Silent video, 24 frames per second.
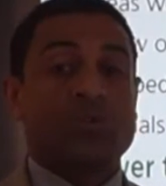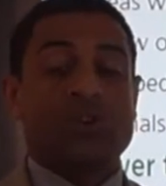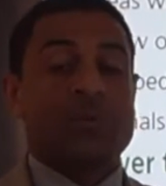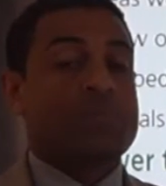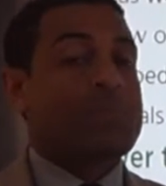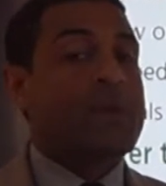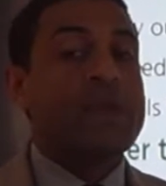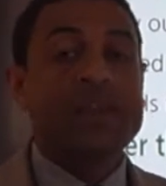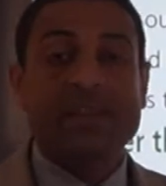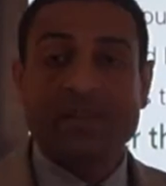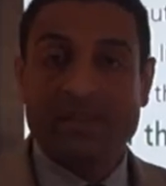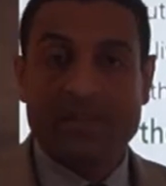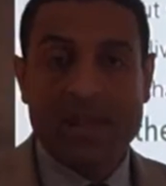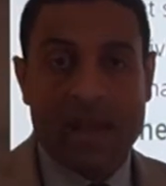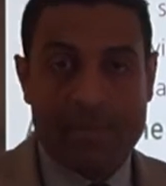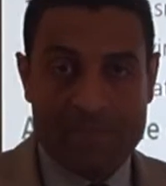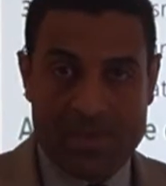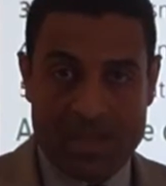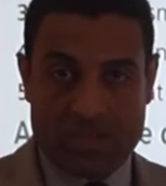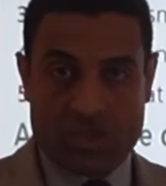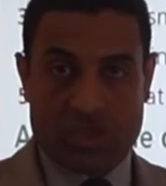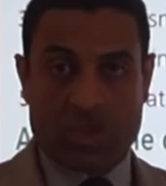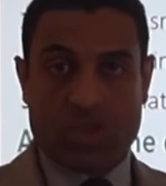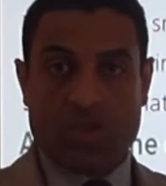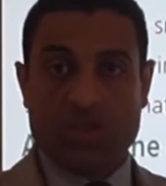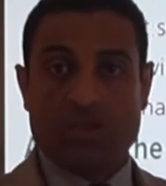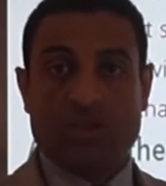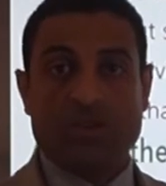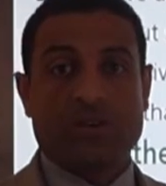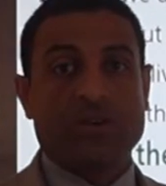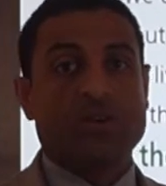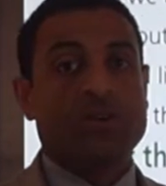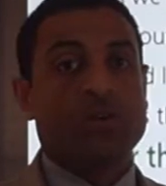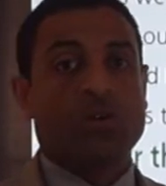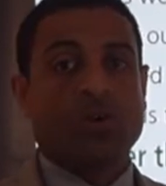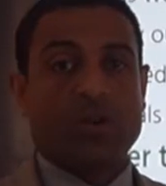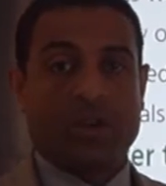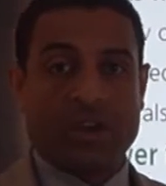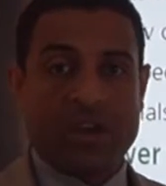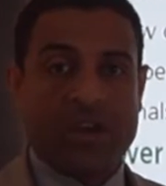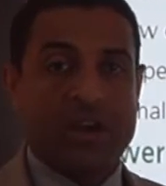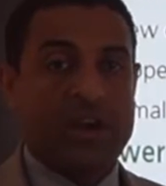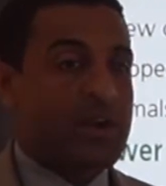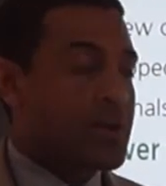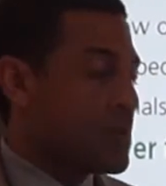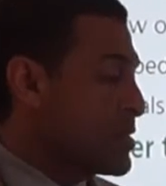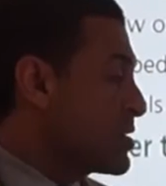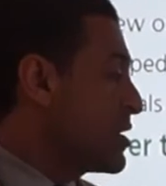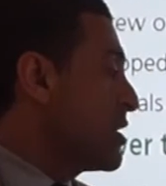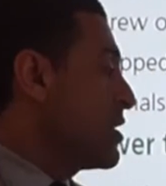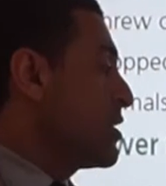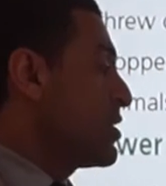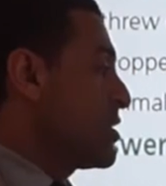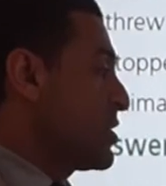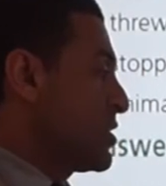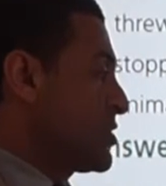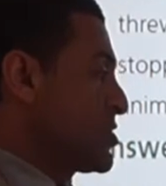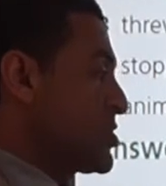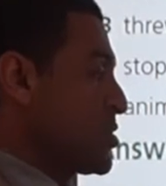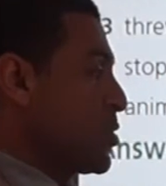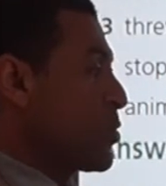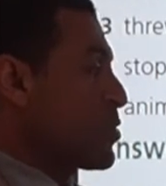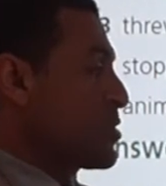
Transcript: or a big damage on earth. So